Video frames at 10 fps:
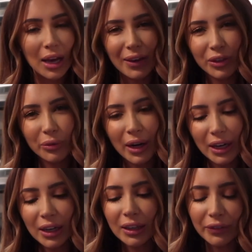Have you read
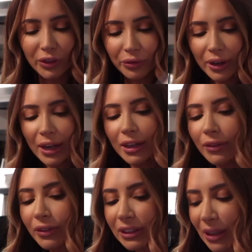it? If you've read any
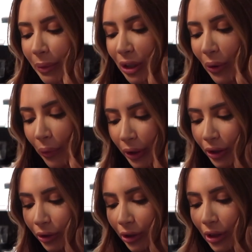of these, let me know. I want to
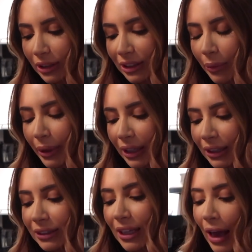know your thoughts and
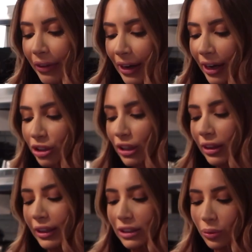opinions. And then actually
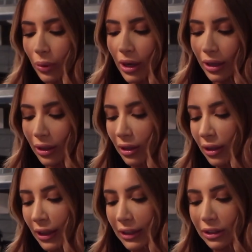this one
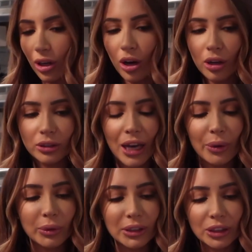is called I
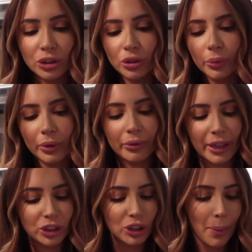Will Teach You to Be
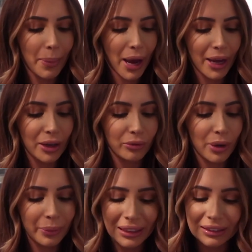Rich by
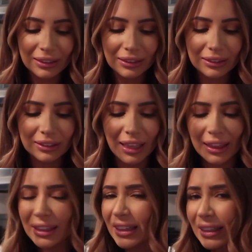Ramit
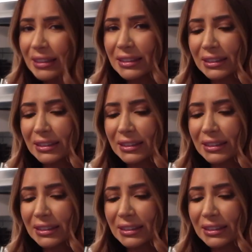Sethi.